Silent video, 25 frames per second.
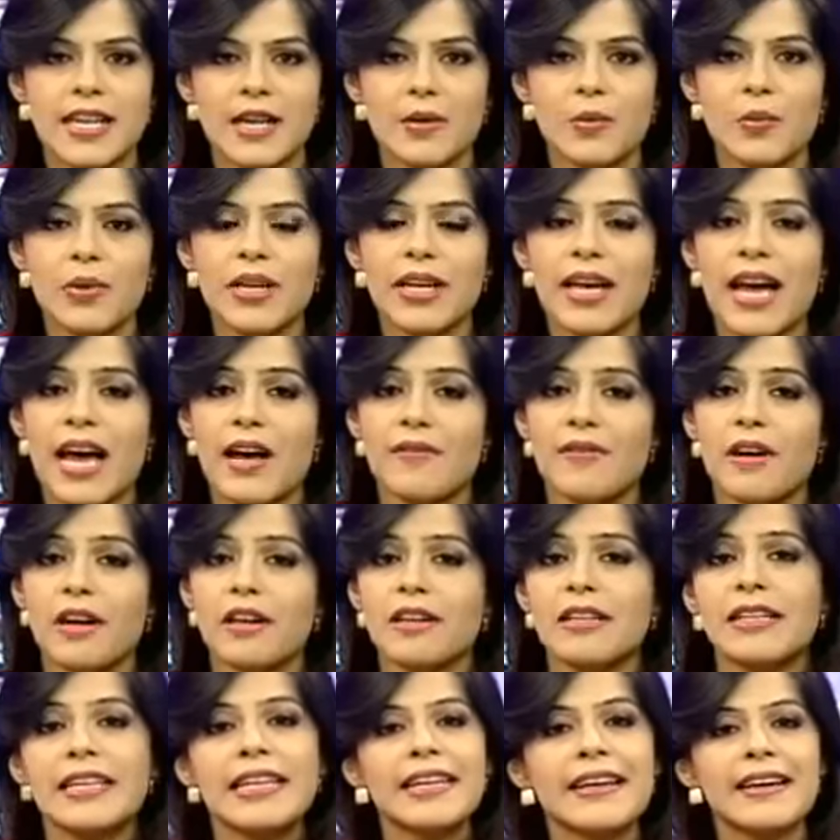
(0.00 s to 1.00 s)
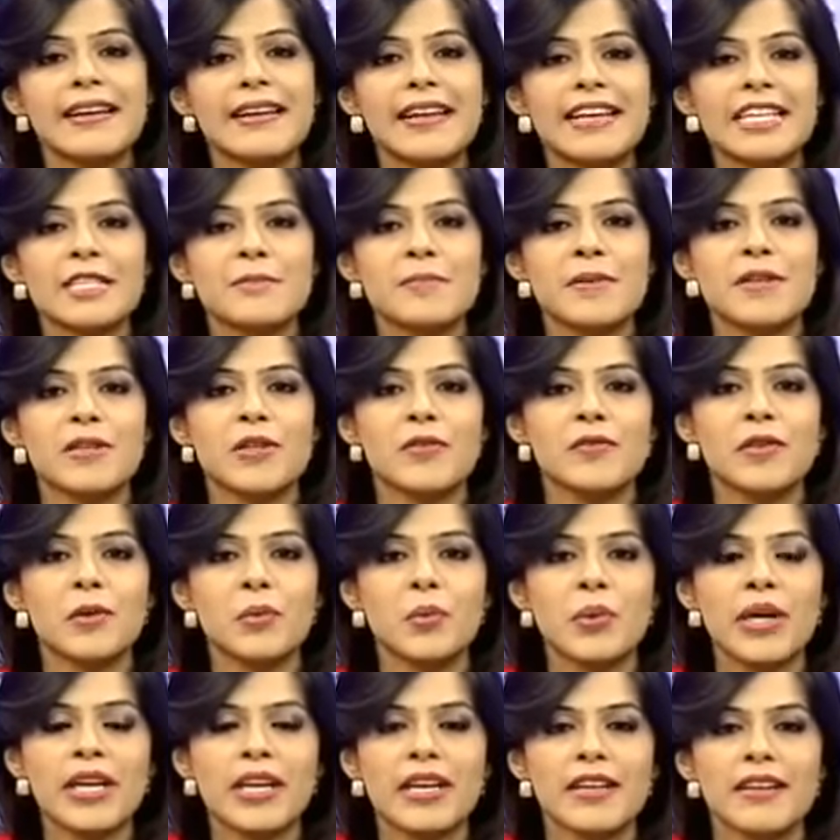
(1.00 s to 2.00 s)
we have our legal expert of the
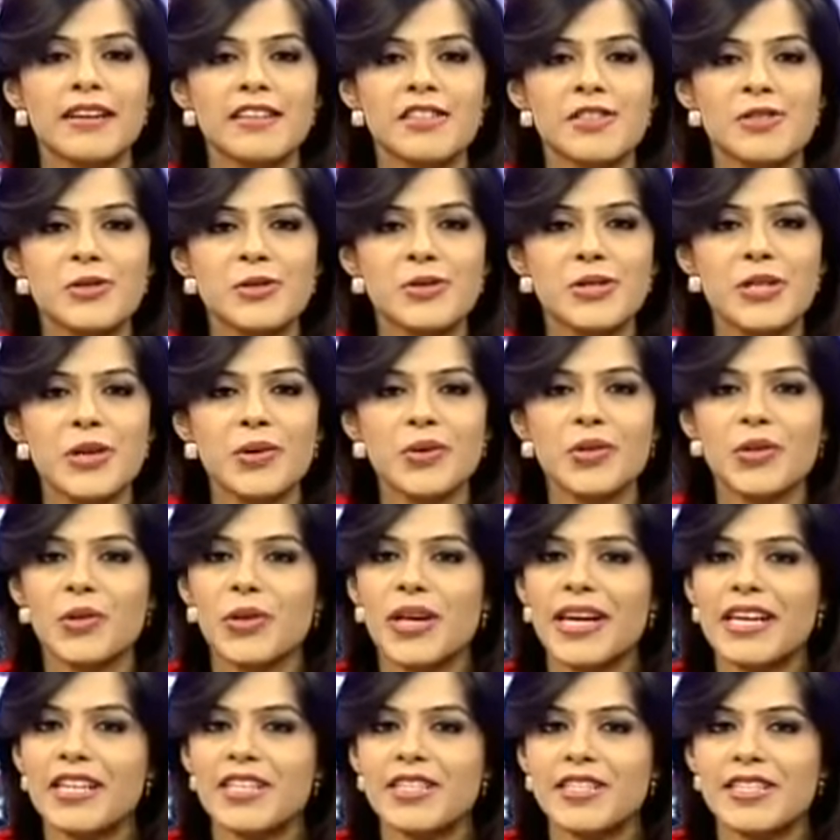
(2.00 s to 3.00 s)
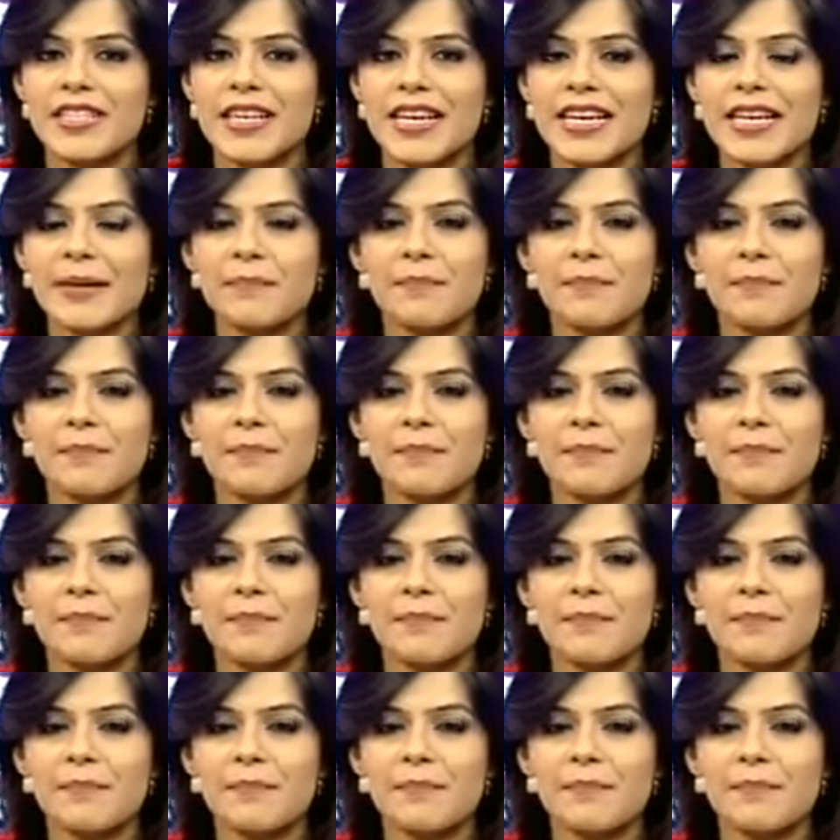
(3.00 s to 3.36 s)
week in our studio, Yogesh Singh,